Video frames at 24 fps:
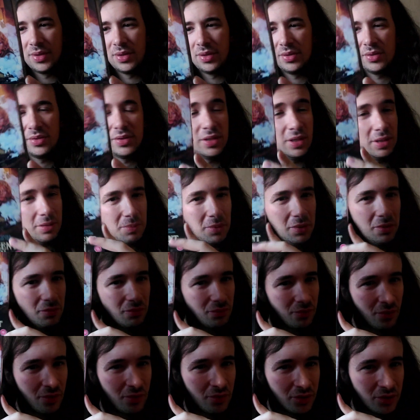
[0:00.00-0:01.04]
Sigmund
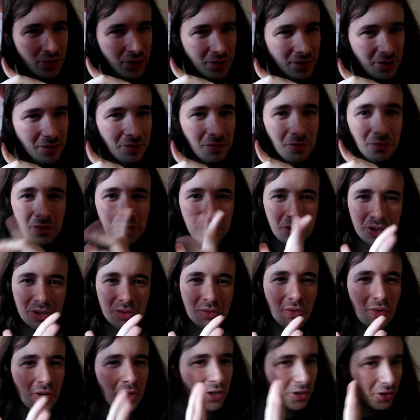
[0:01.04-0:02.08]
Freud, which is
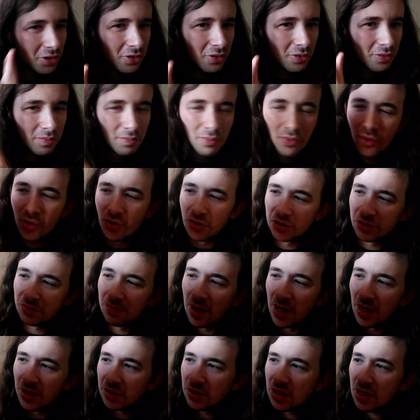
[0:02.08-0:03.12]
quite a cool
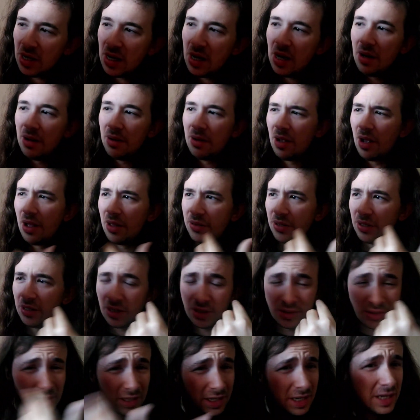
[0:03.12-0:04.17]
prospect. I think
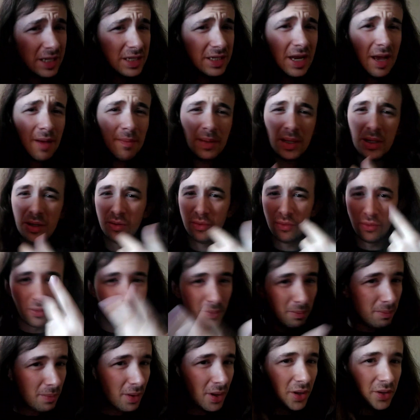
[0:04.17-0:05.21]
there's a kidnapping or
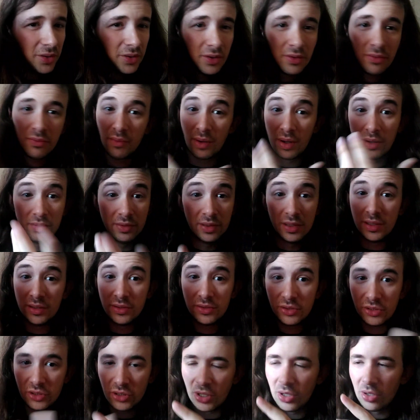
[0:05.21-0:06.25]
murder. Well, it is
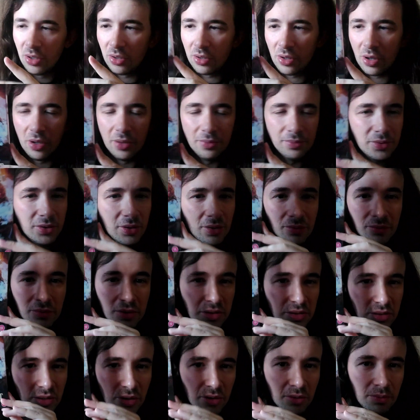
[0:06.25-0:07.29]
Sherlock Holmes, so there's
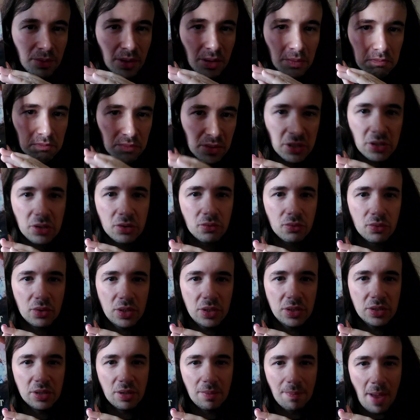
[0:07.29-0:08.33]
going to be
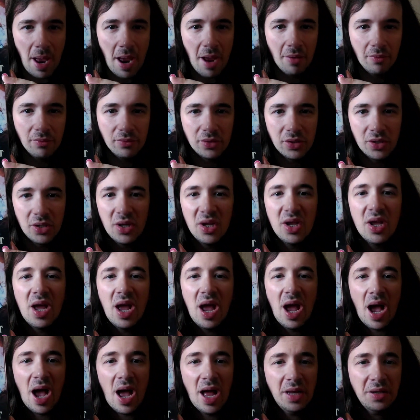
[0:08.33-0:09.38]
mysteries abound.
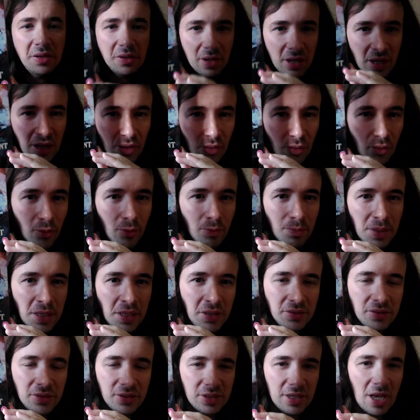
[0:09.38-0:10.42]
And it all being
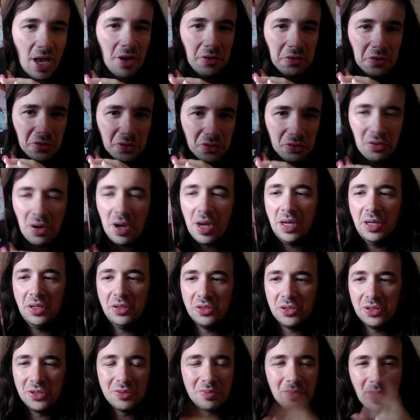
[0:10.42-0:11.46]
sat on a train
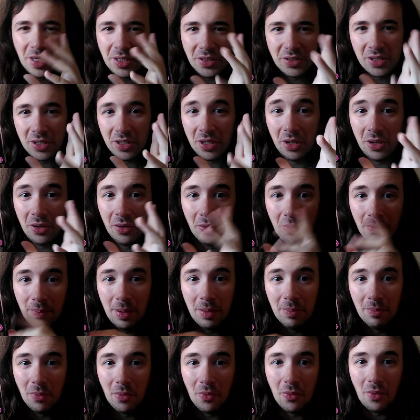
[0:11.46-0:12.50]
just makes it a little bit
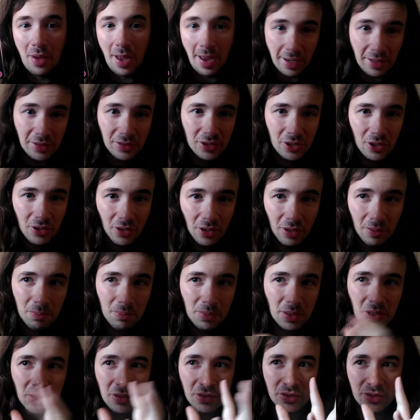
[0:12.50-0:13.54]
more exciting,
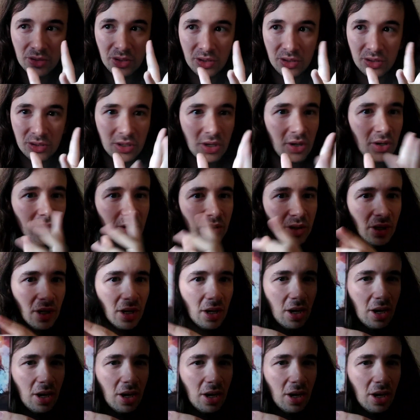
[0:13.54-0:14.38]
because the tight,